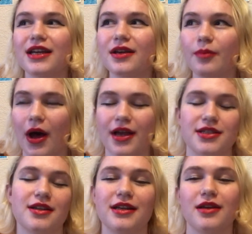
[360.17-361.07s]

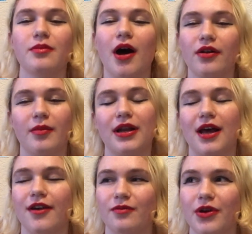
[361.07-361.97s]
personally admire in my
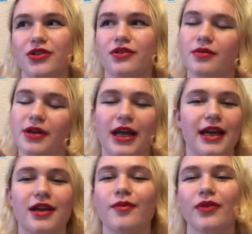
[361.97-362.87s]
life. Most of them are
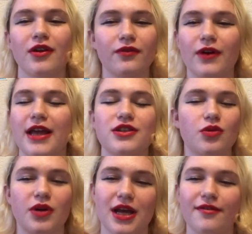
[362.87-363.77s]
like friends or
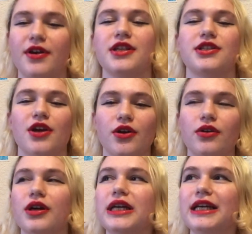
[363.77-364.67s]
whatever,
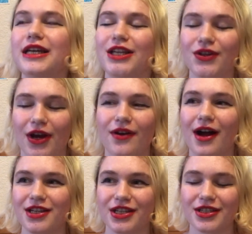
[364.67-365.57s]
so you know, I
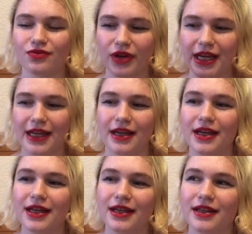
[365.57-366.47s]
just really
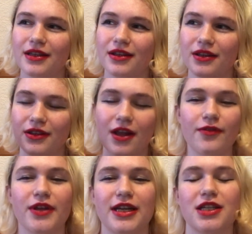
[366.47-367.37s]
love
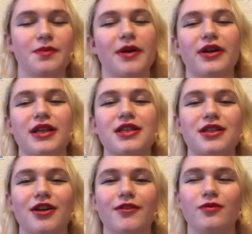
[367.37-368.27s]
that experience
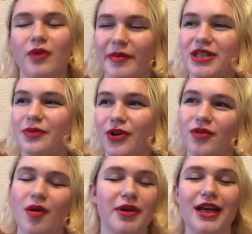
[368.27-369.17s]
of women supporting
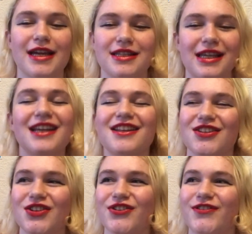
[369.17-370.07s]
women. I guess the
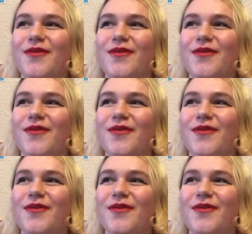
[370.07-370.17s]
sort of